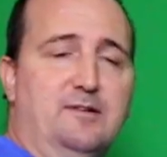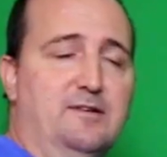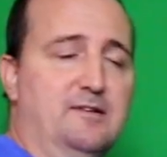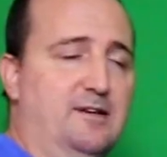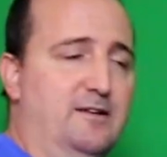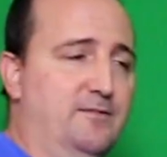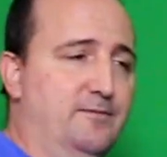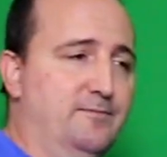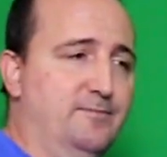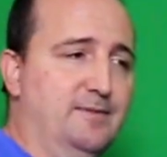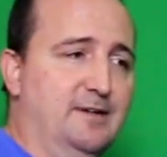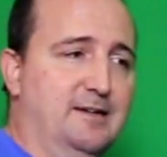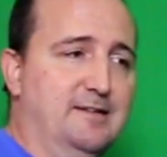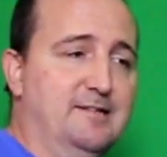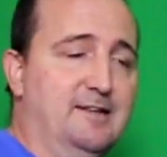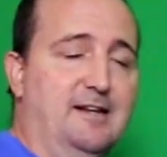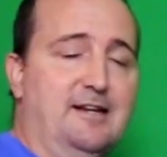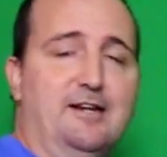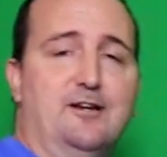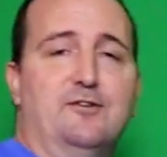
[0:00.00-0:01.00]
because I, like I
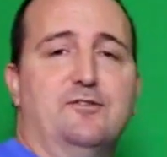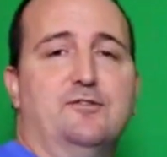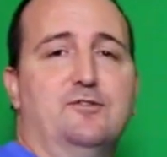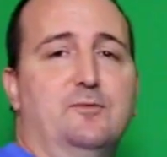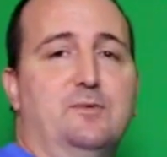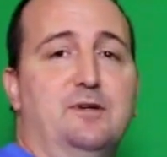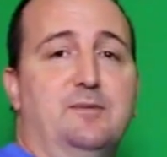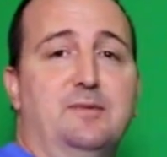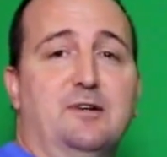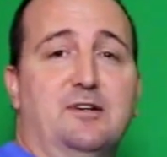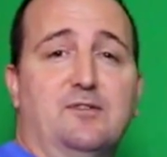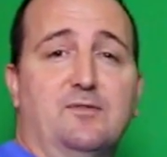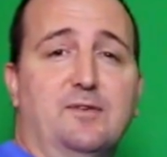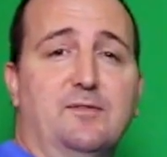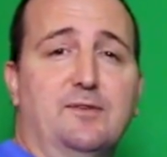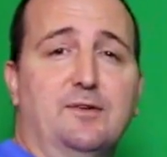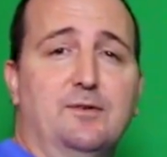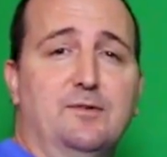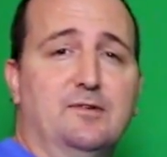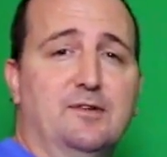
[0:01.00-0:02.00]
said, I hear so many mixed
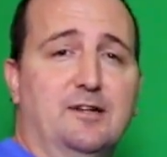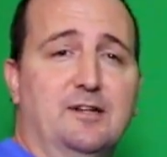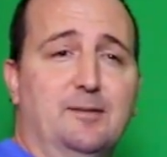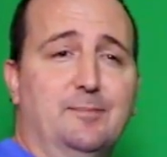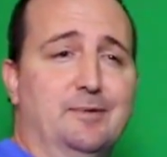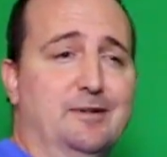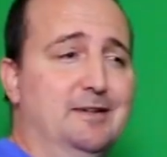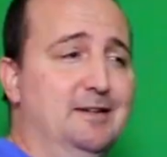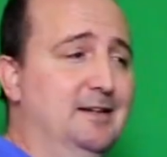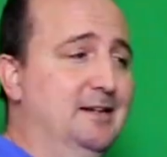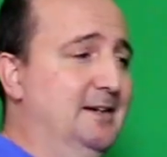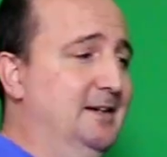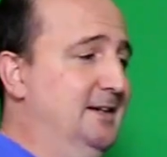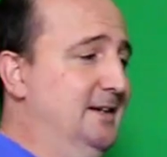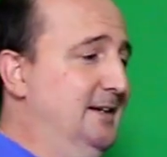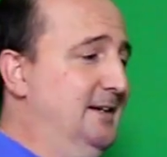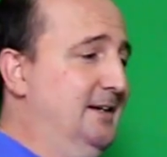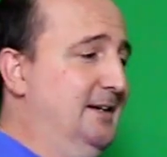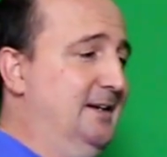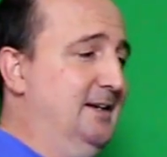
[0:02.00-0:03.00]
reviews on it, but
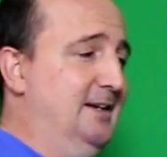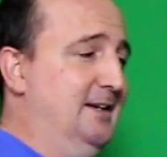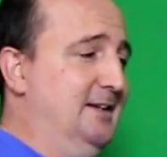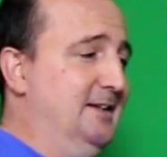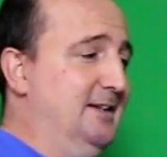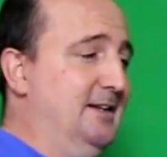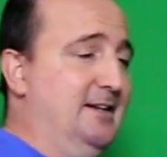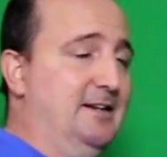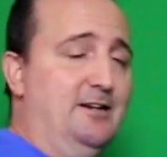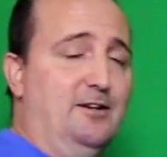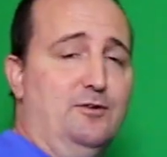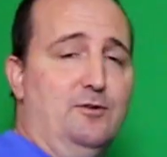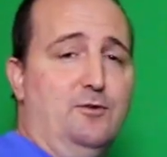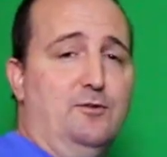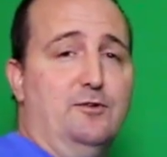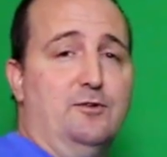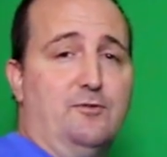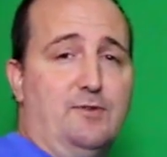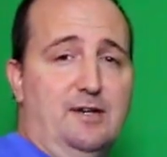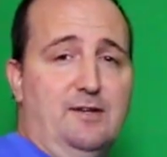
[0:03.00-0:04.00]
and then I hear
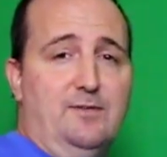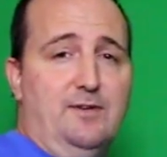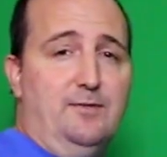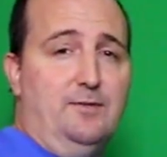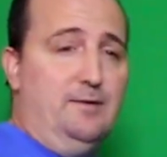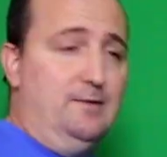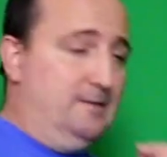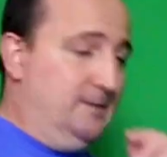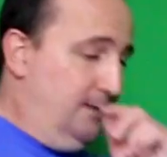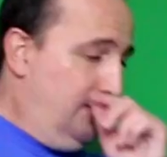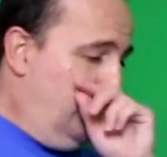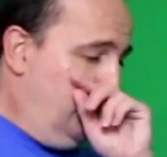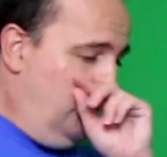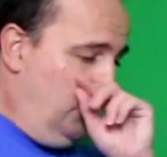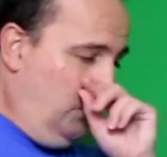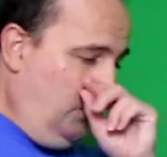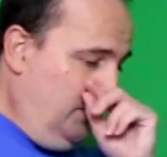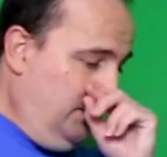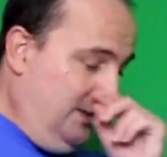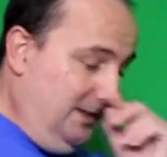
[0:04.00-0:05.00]
all the great reviews, and I'm
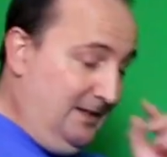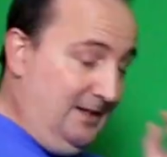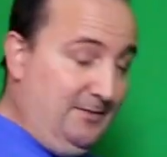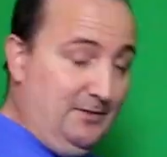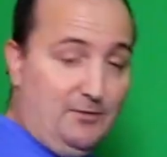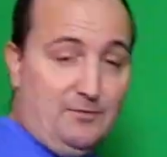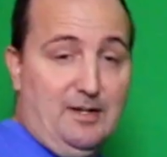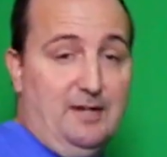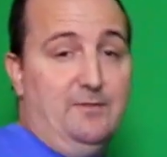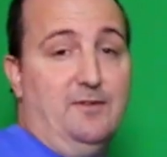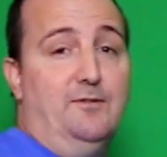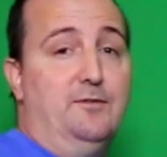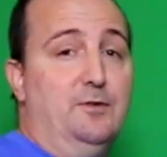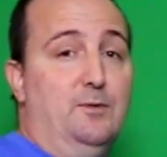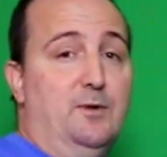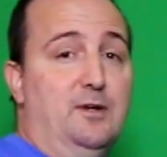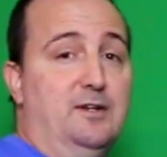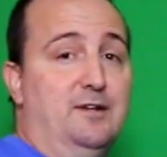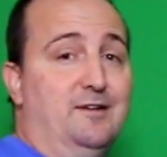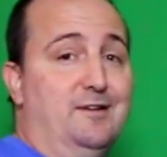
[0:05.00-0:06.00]
wanting to give a great
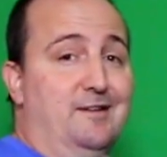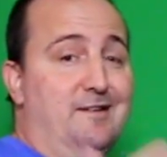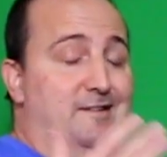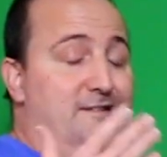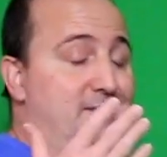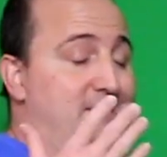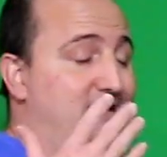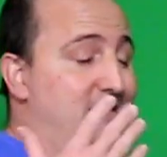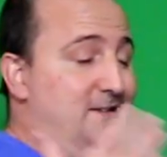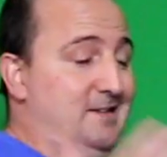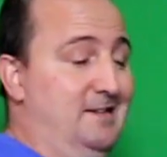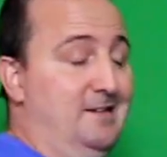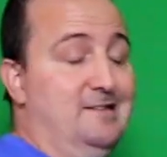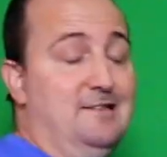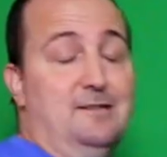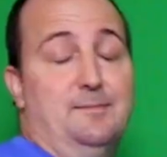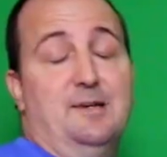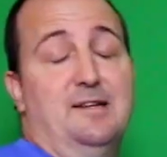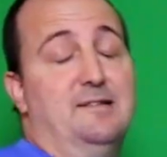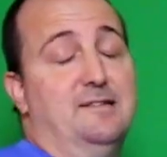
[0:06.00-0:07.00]
review on it because
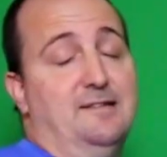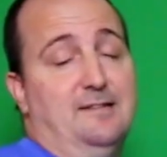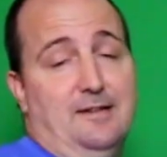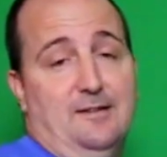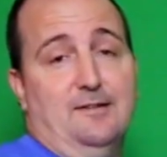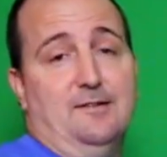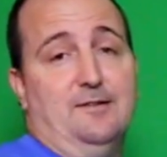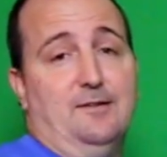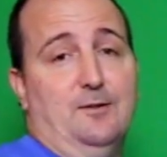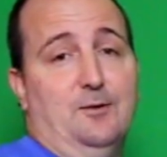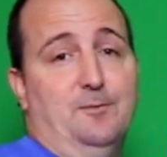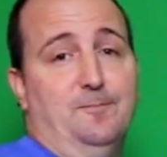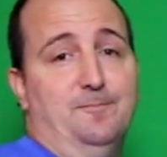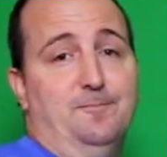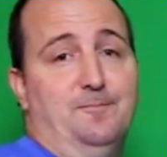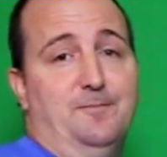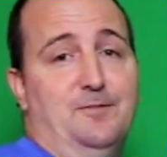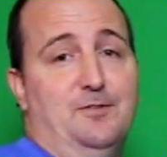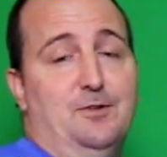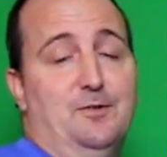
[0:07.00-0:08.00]
it's an amazing telescope.
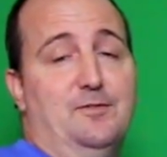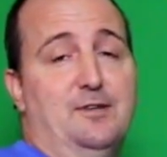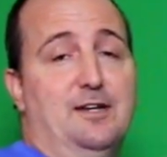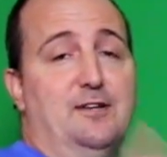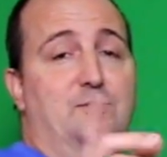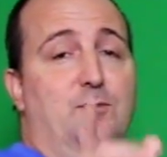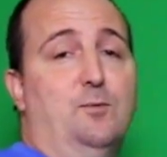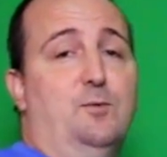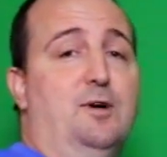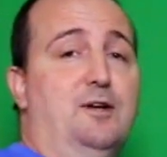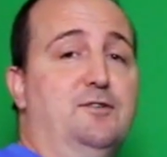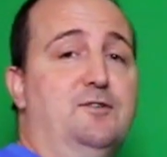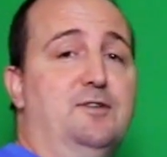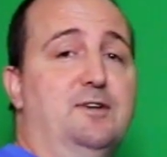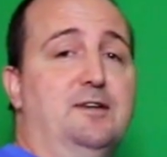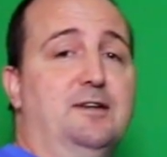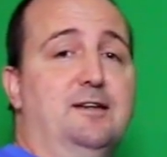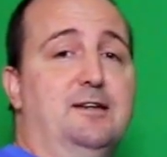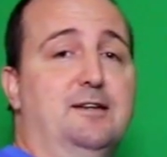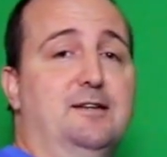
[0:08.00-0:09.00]
So thanks for
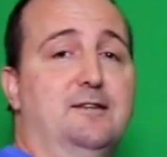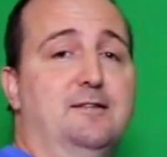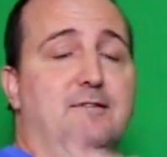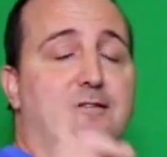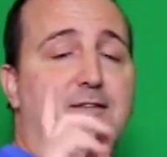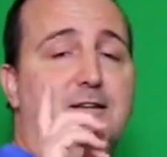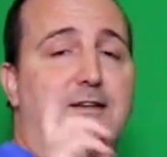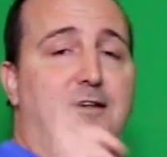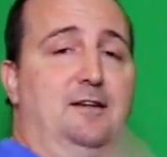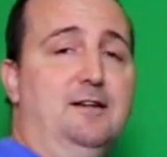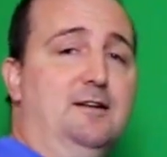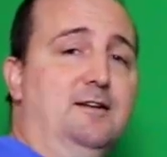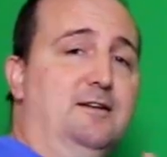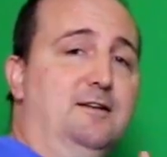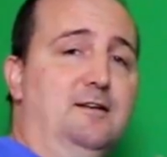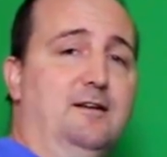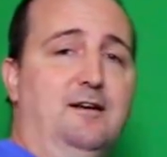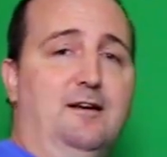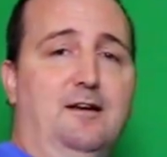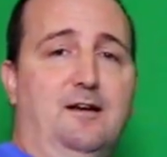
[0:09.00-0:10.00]
watching, and
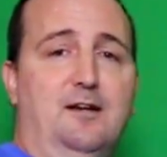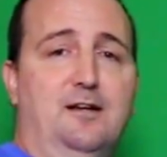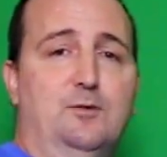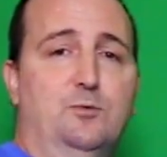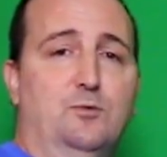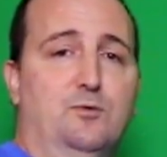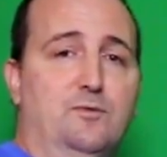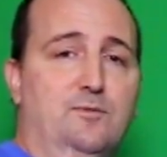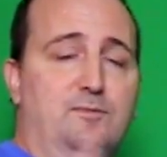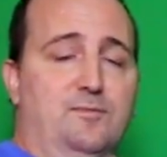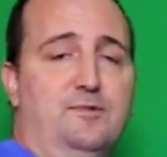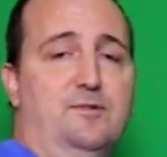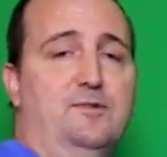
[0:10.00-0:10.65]
I will